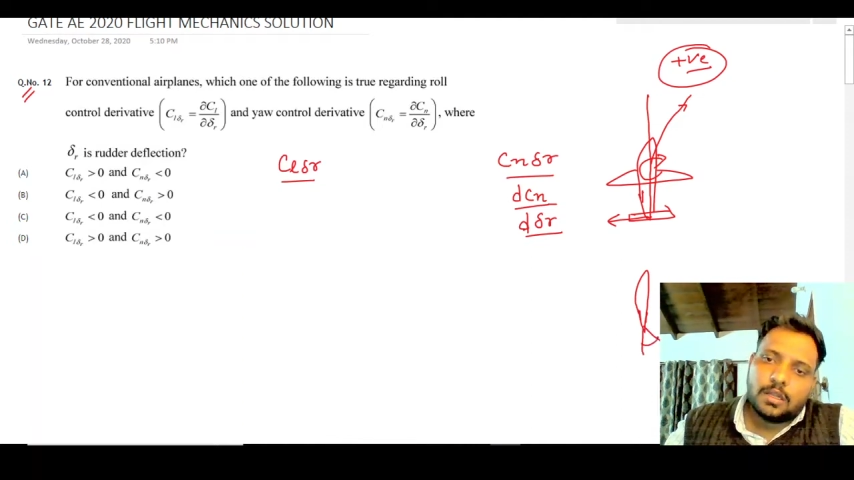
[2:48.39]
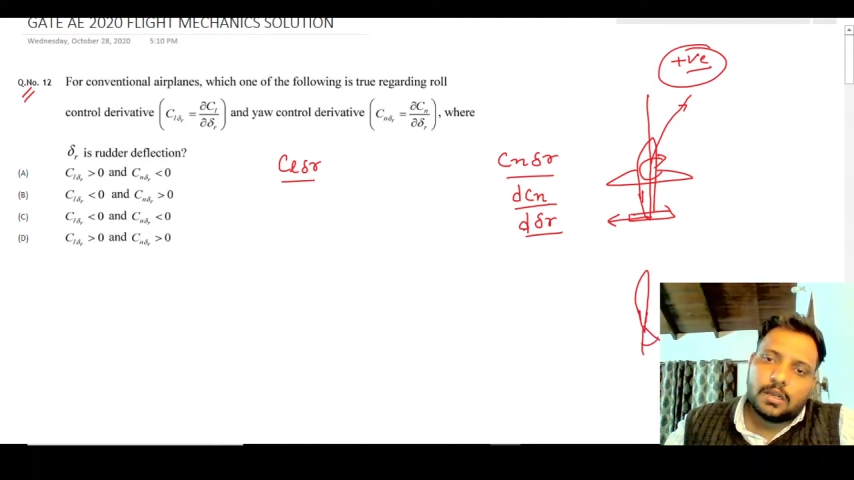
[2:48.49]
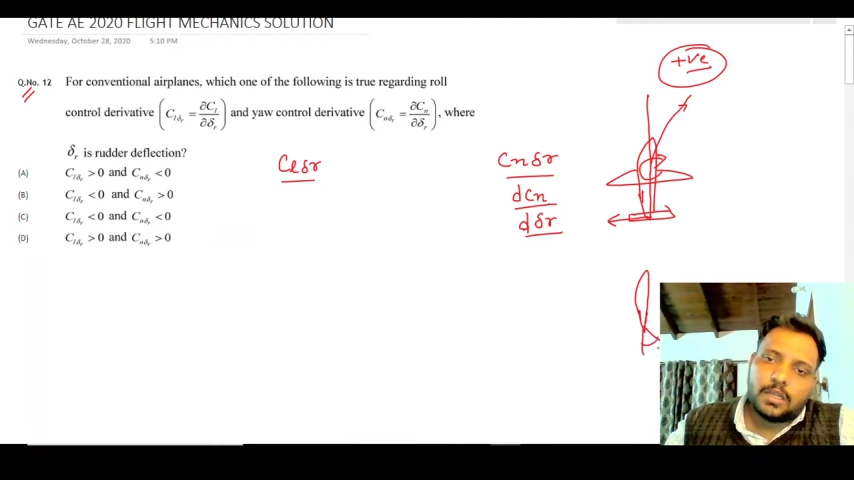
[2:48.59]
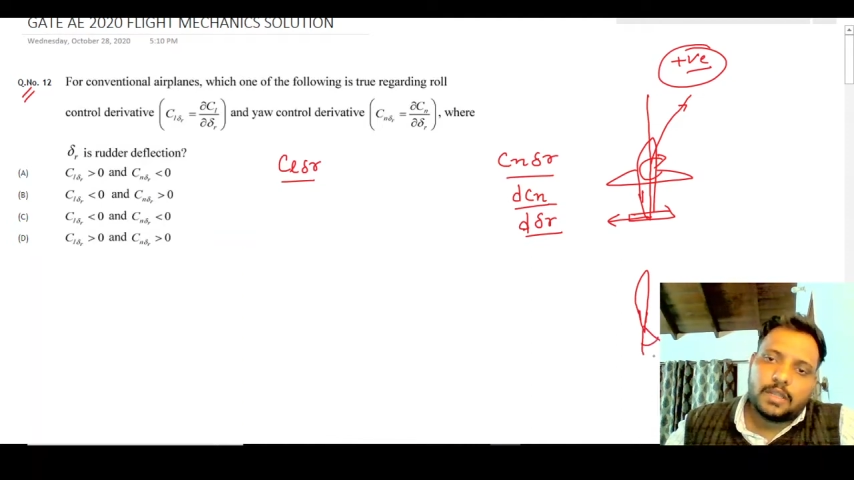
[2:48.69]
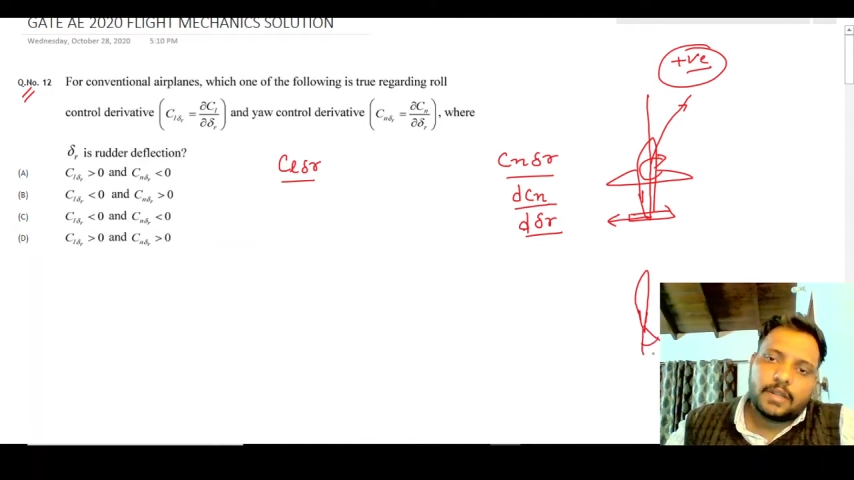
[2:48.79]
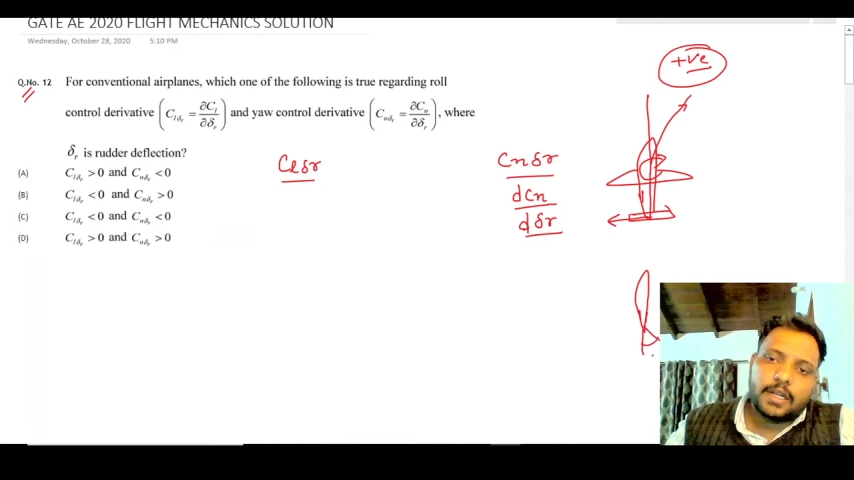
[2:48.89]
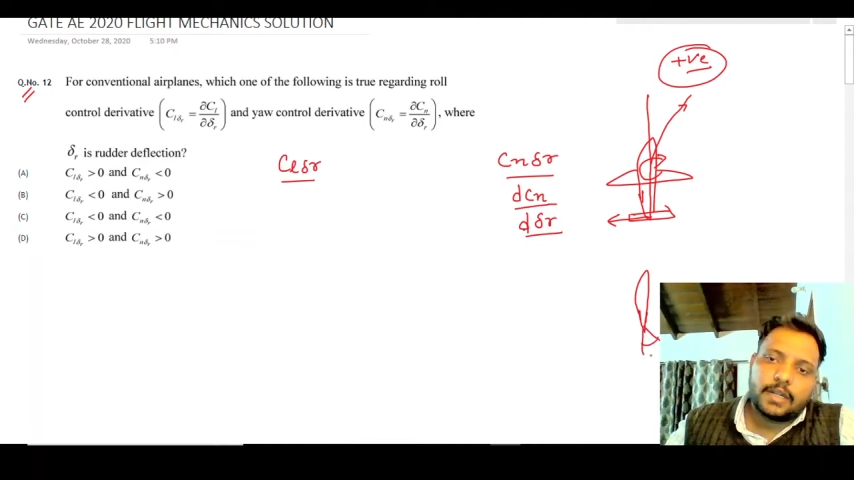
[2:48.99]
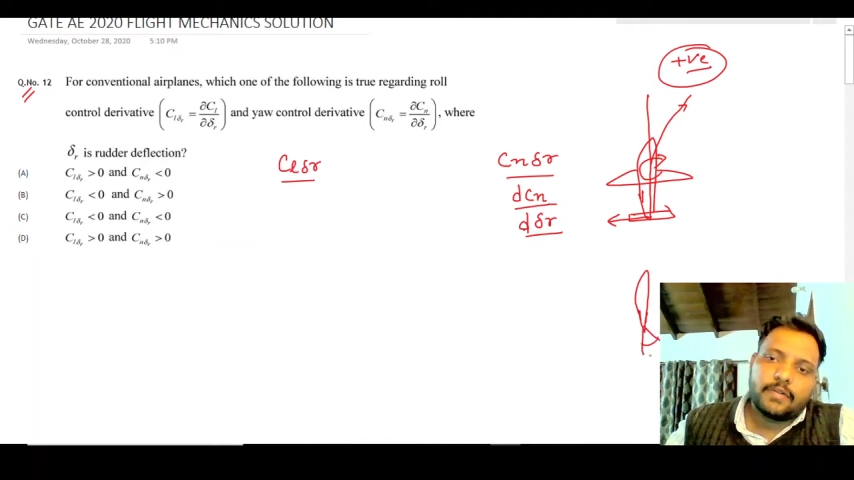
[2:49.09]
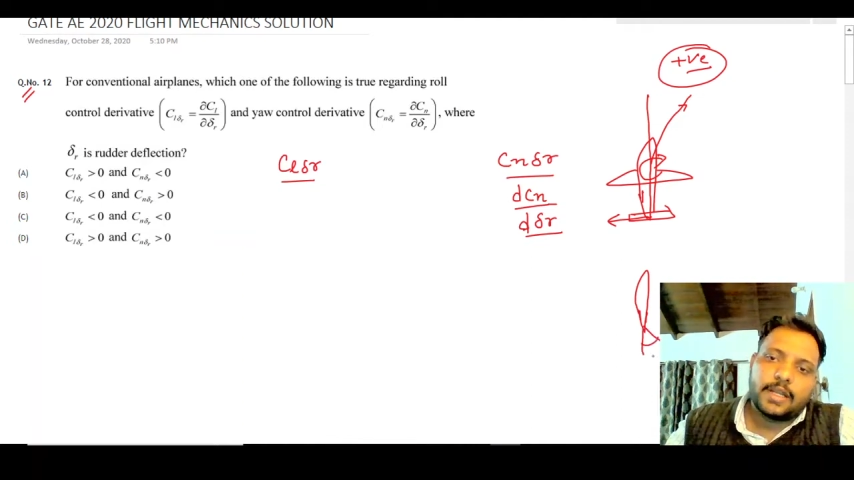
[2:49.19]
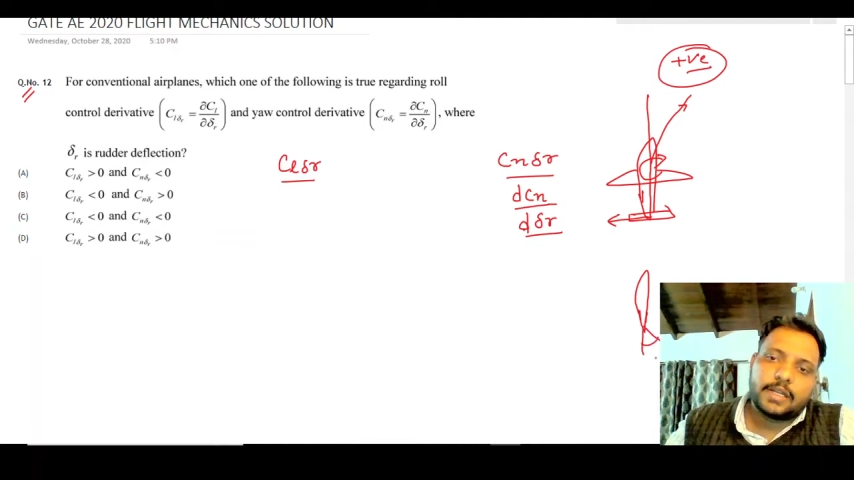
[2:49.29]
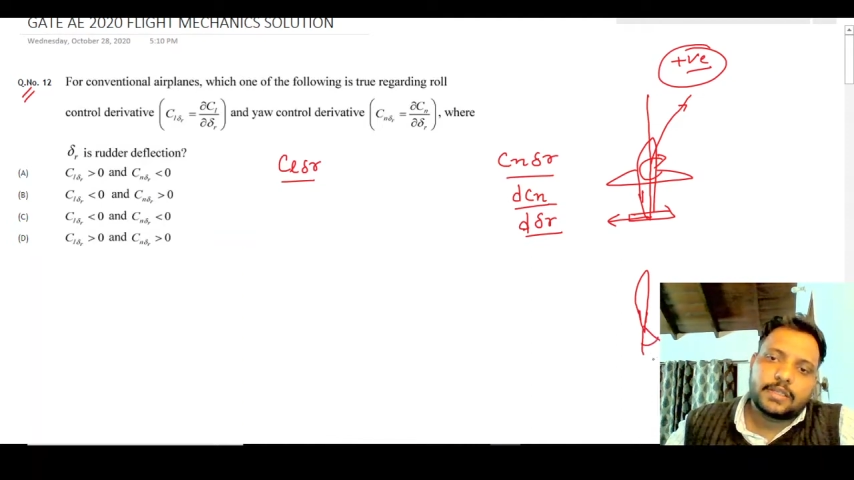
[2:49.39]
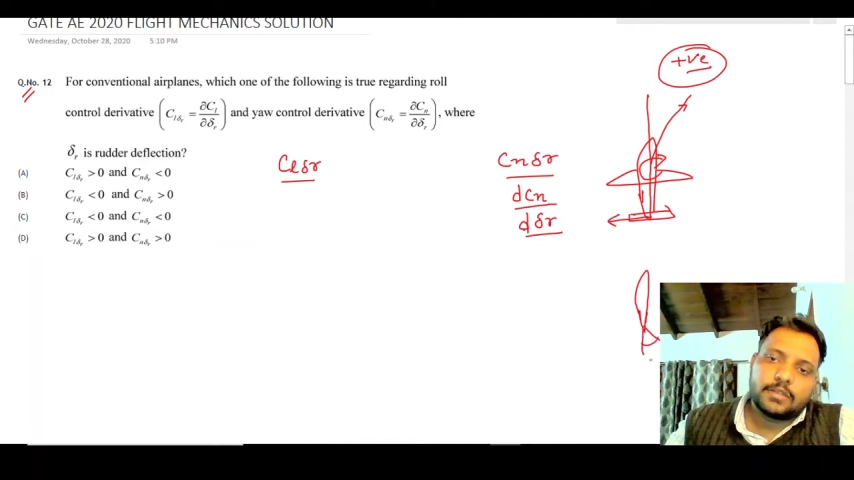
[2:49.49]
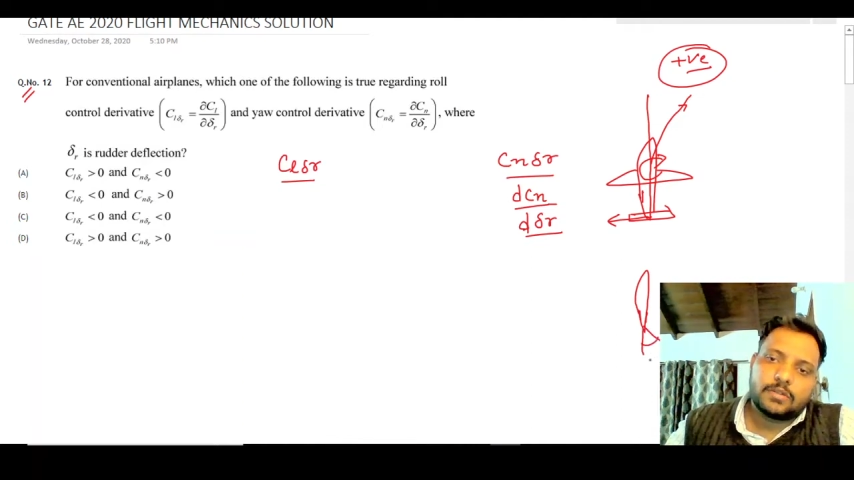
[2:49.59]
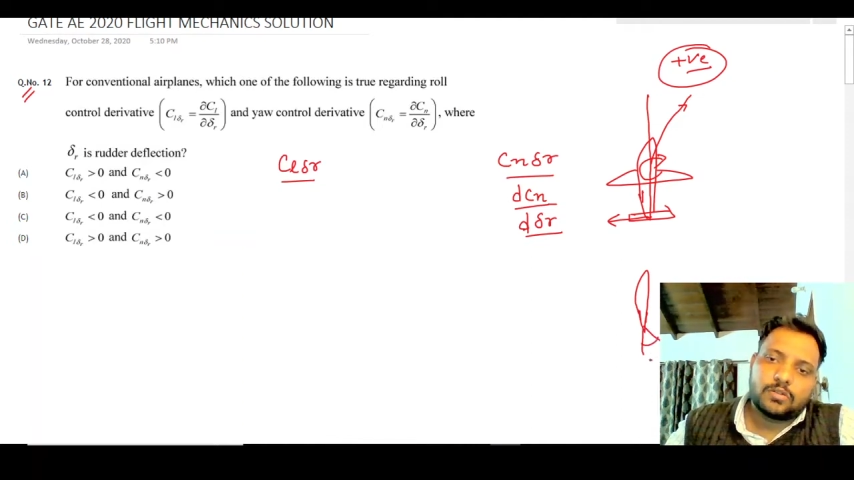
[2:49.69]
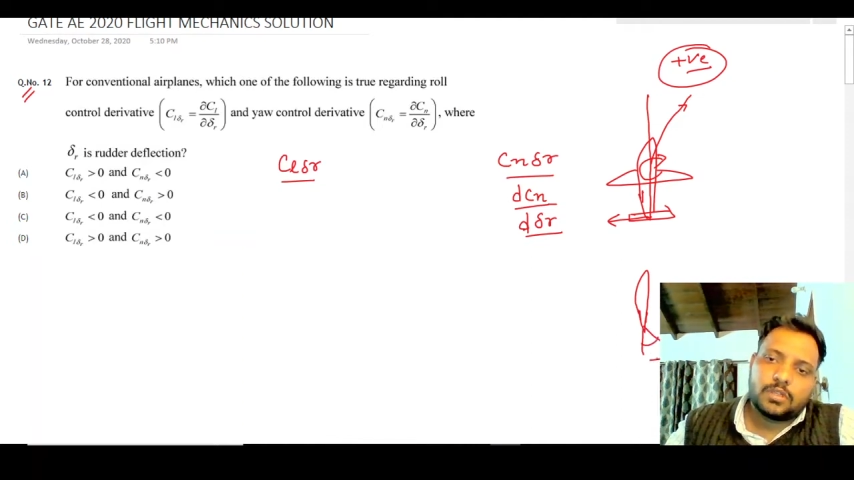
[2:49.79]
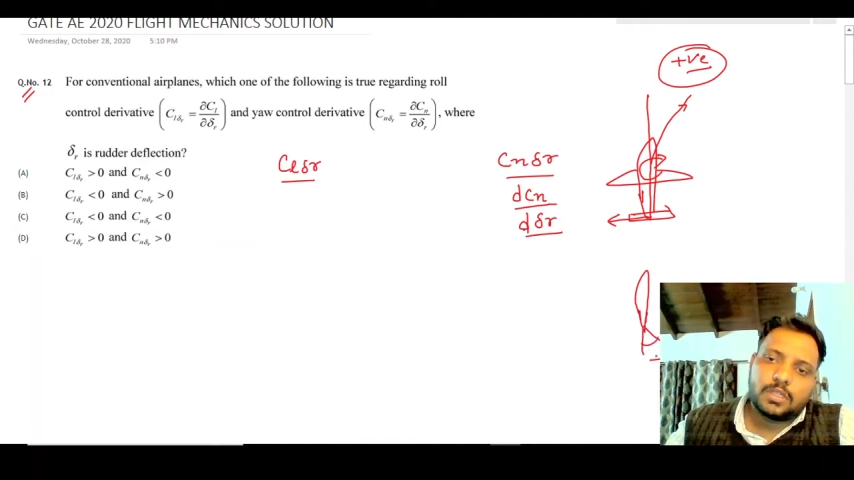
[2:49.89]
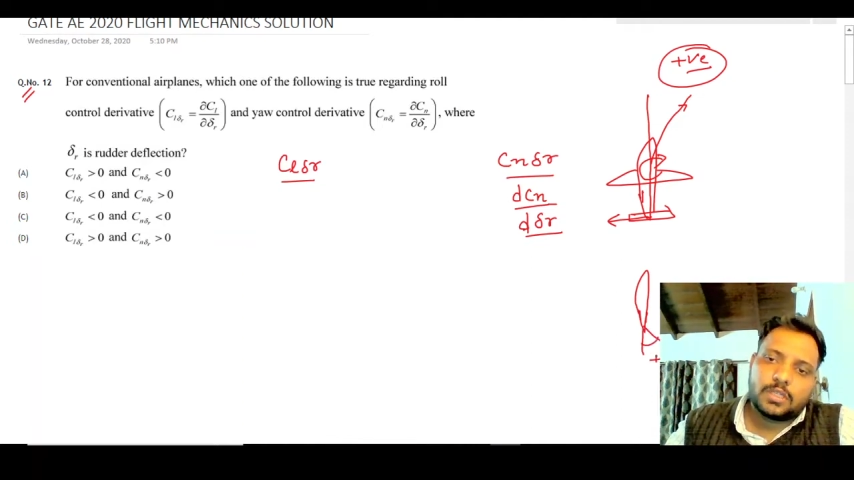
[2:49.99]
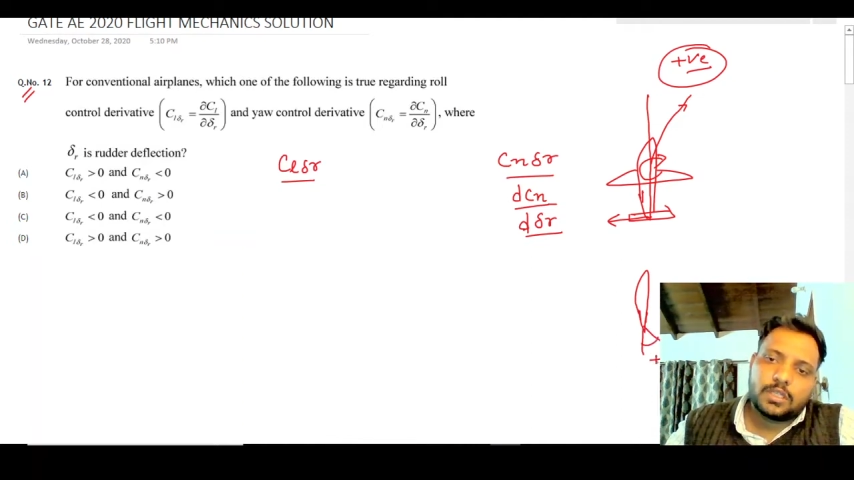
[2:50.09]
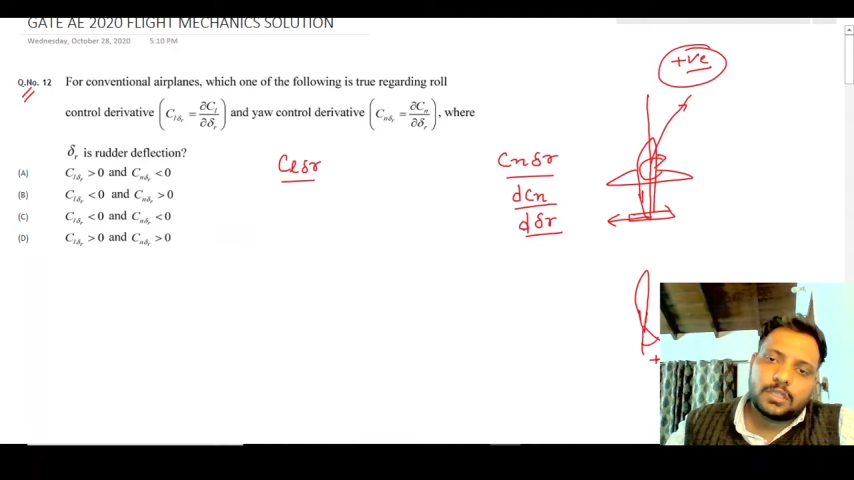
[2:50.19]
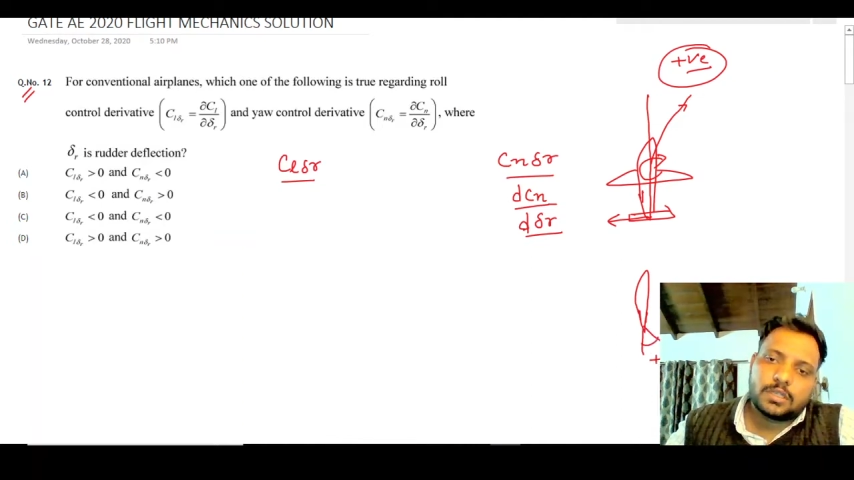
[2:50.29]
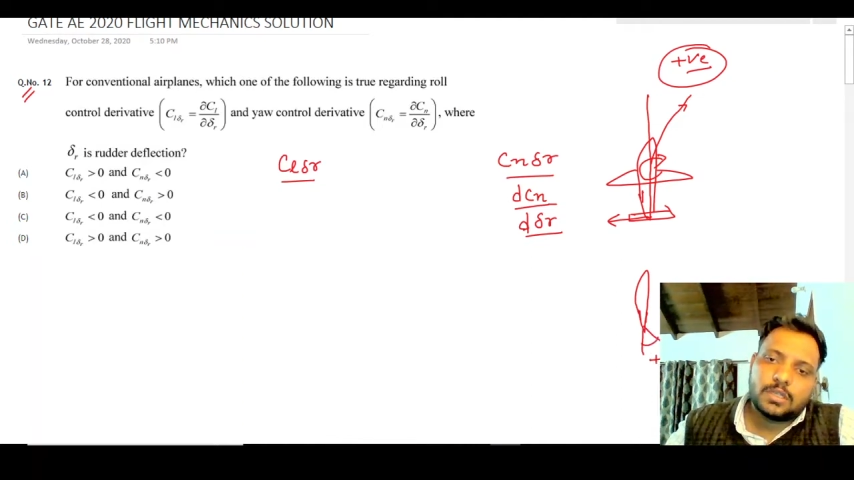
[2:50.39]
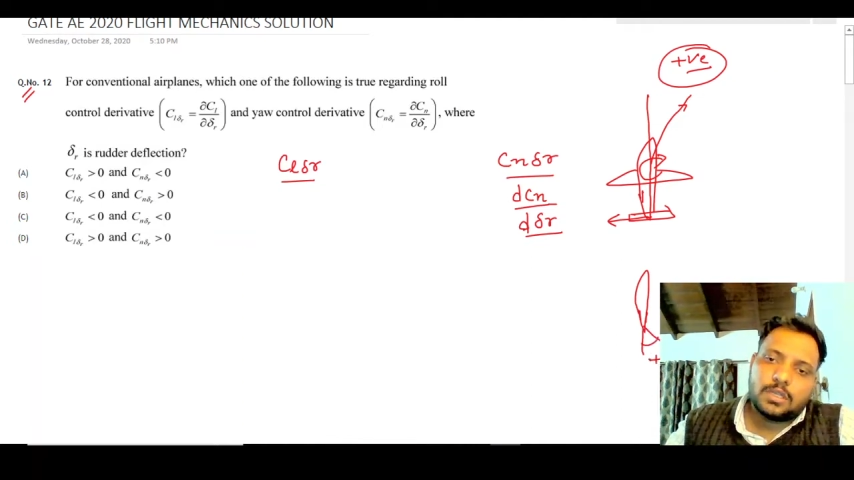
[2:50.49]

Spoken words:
negative direction. So this is